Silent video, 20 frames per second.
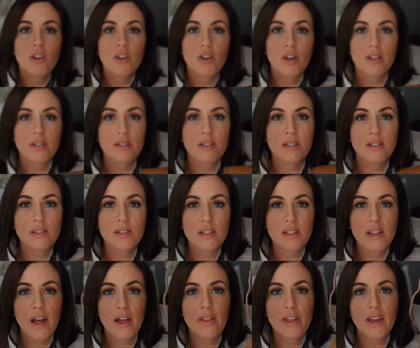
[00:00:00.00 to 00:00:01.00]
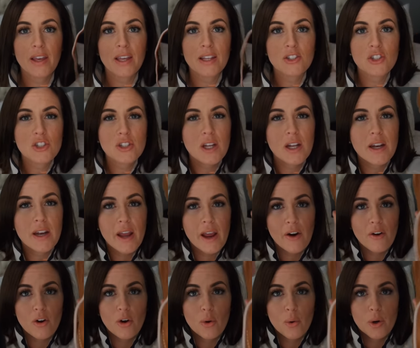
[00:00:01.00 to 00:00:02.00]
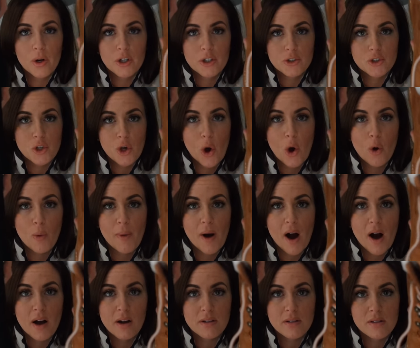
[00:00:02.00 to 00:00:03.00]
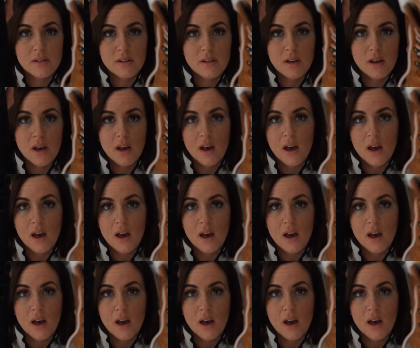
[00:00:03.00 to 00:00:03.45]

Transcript: You guys can see that. Like, it's just a narrower toe box